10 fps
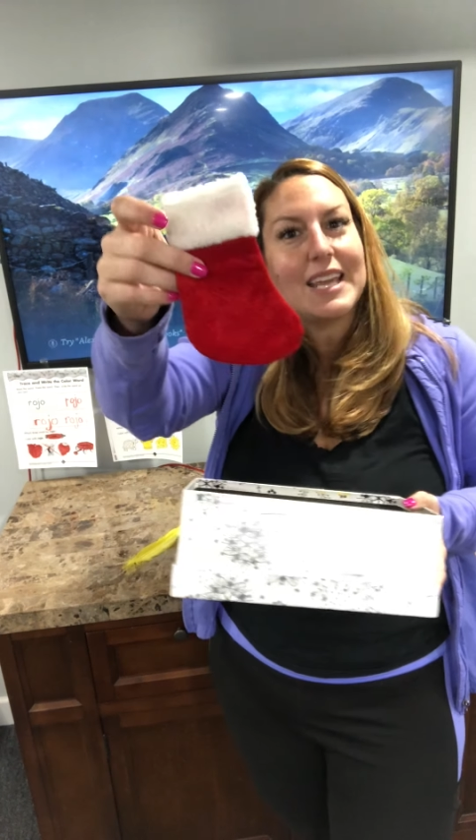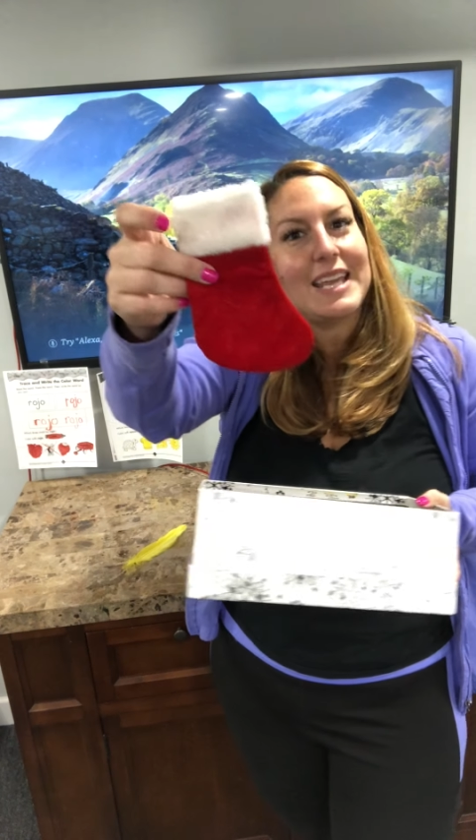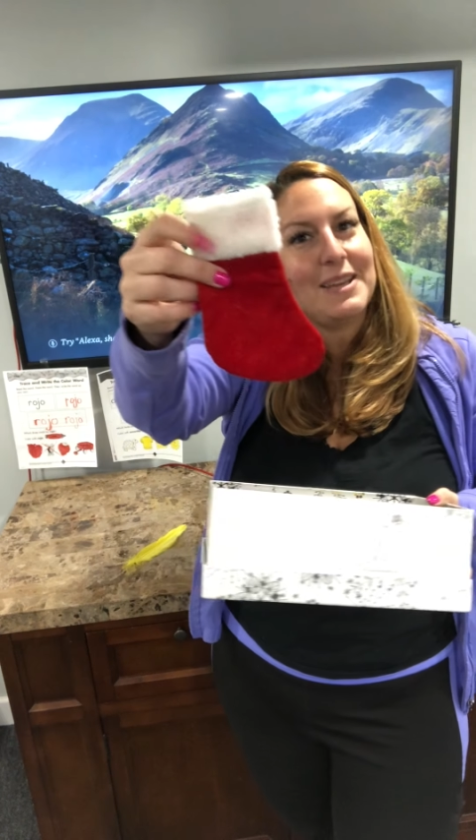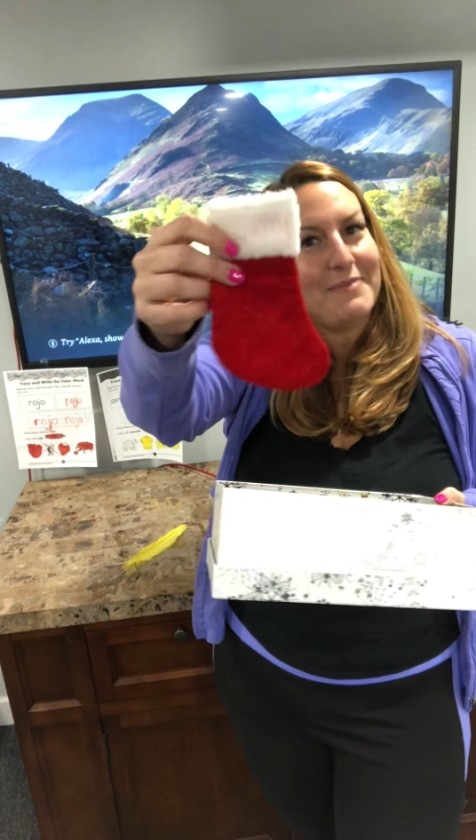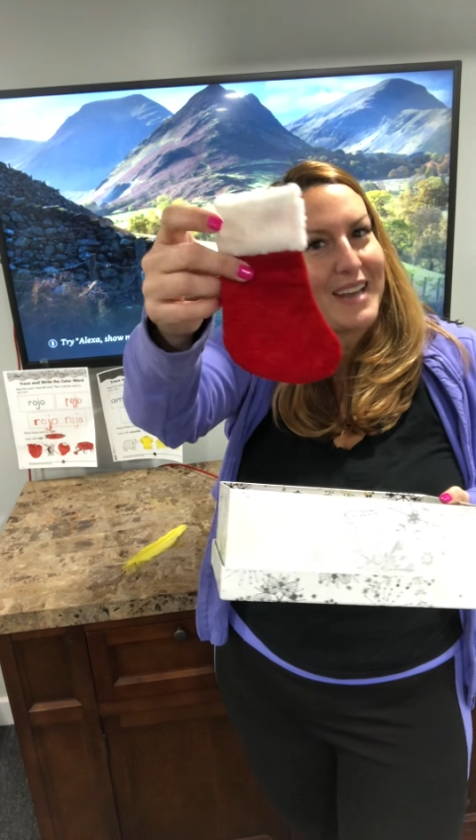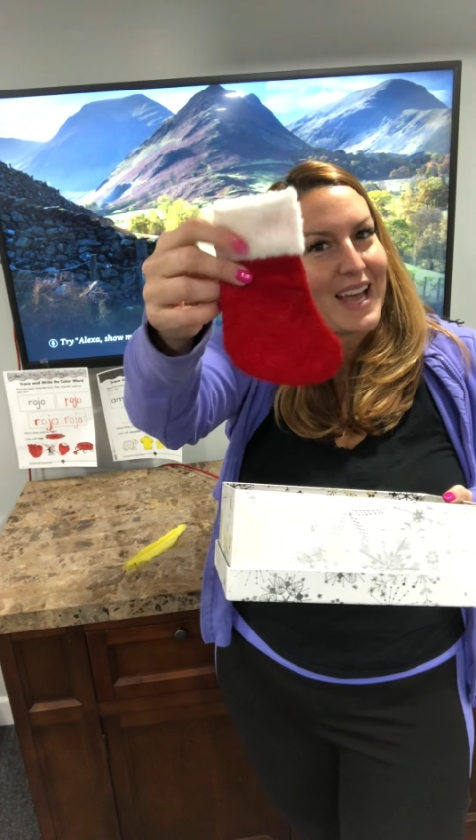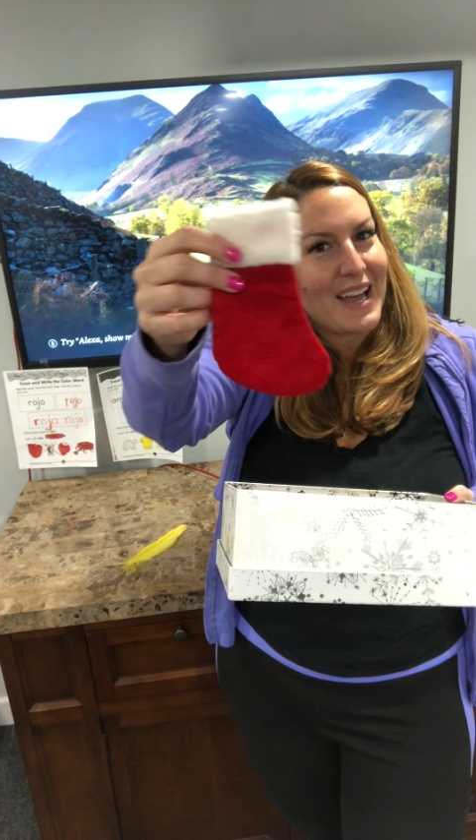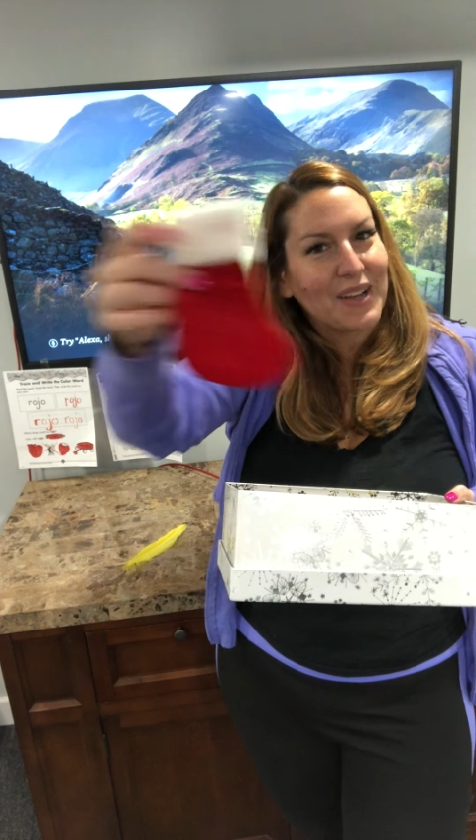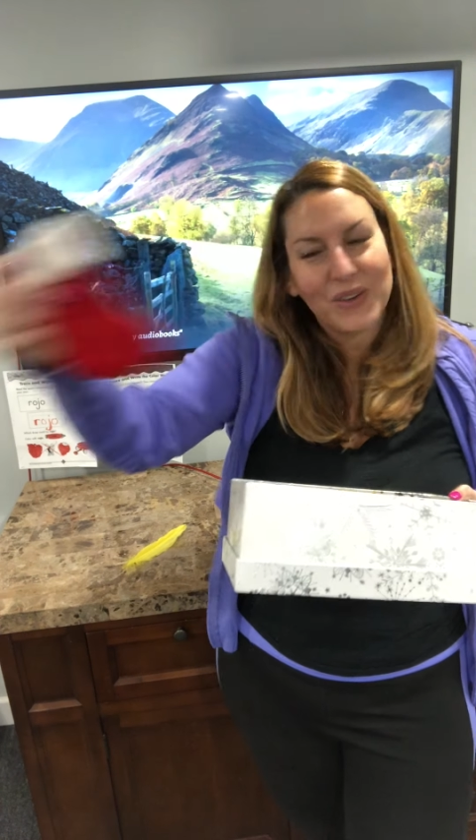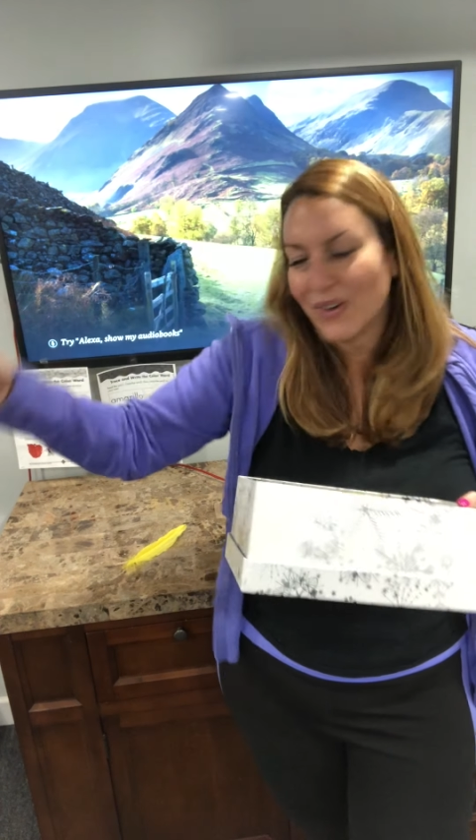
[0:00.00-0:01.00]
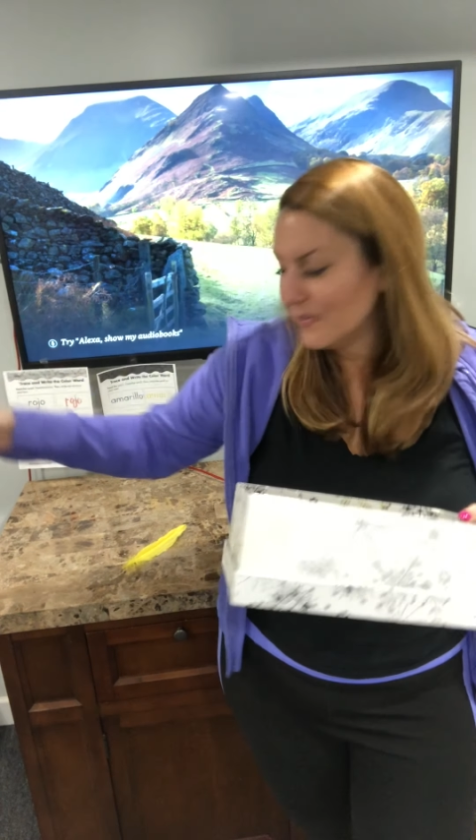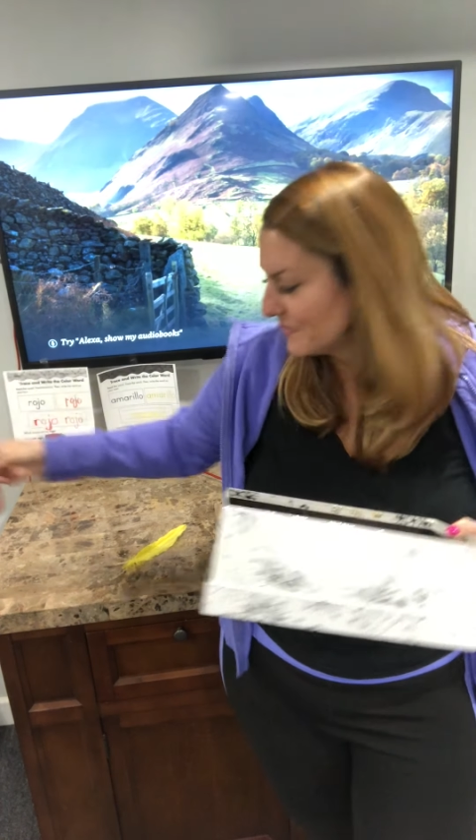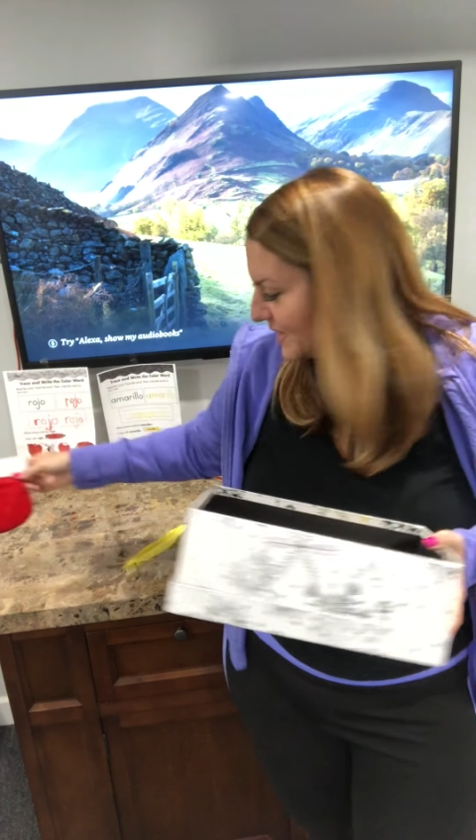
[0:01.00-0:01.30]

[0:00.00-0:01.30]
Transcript: y blanco